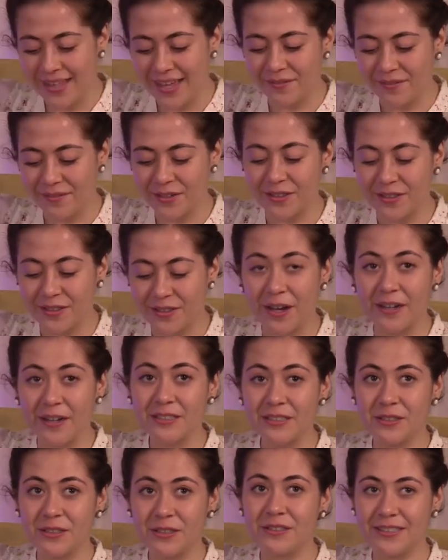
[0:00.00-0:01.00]
have you taught
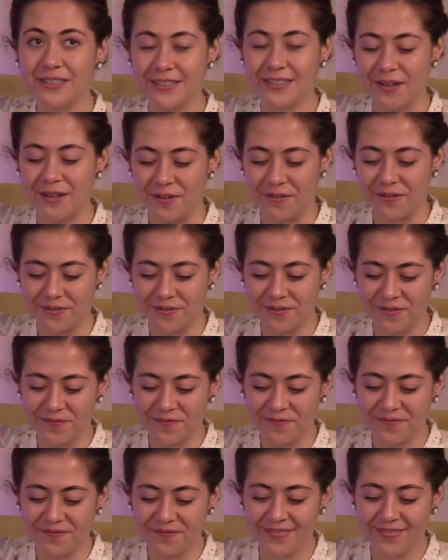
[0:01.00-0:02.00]
yourself
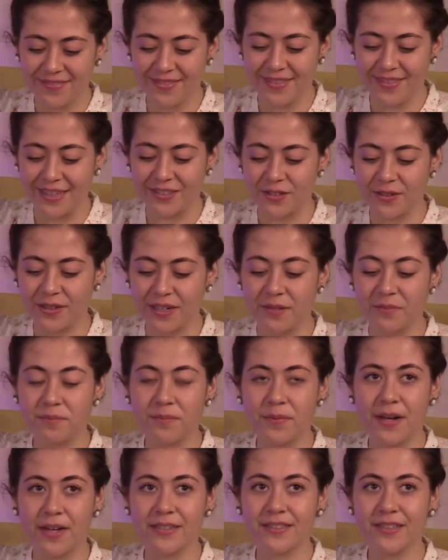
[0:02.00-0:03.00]
that you can
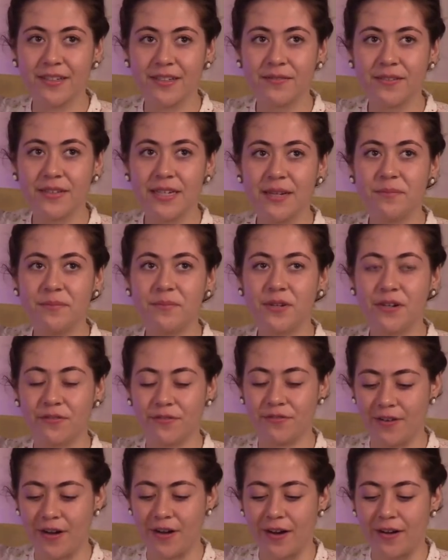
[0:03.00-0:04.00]
possibly
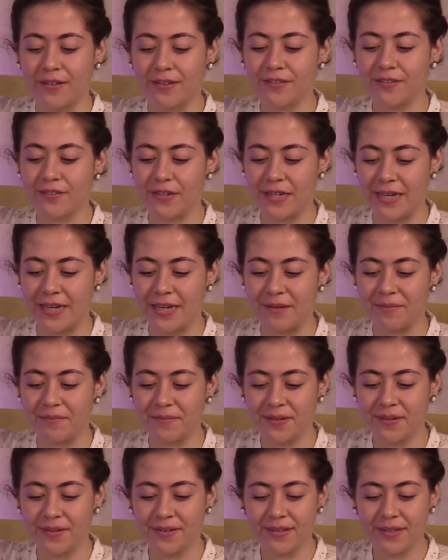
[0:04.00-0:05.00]
prefer to
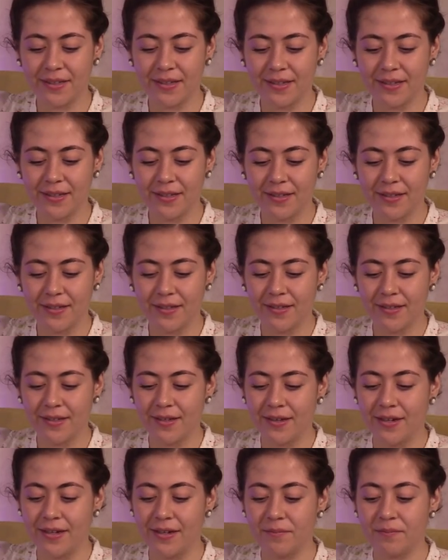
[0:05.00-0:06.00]
keep
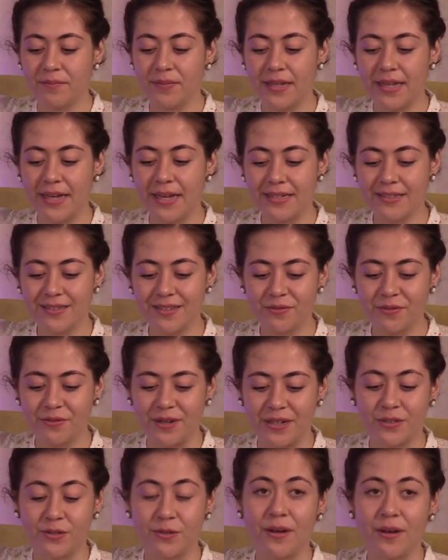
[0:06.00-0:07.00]
in place of
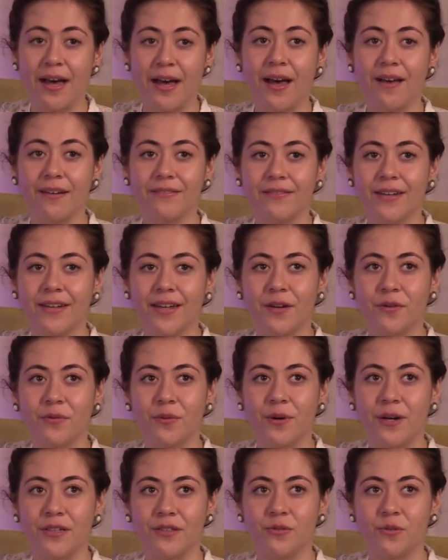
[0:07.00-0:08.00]
what you have
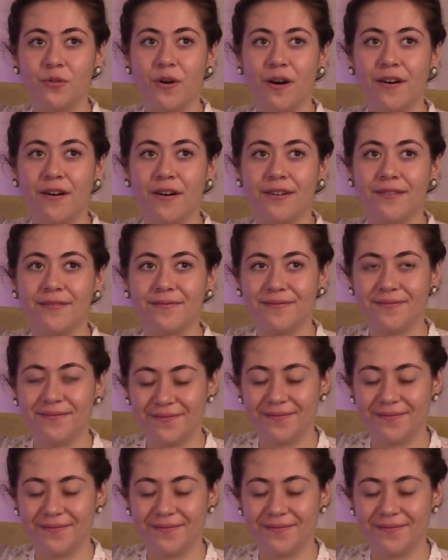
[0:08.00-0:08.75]
and what you are.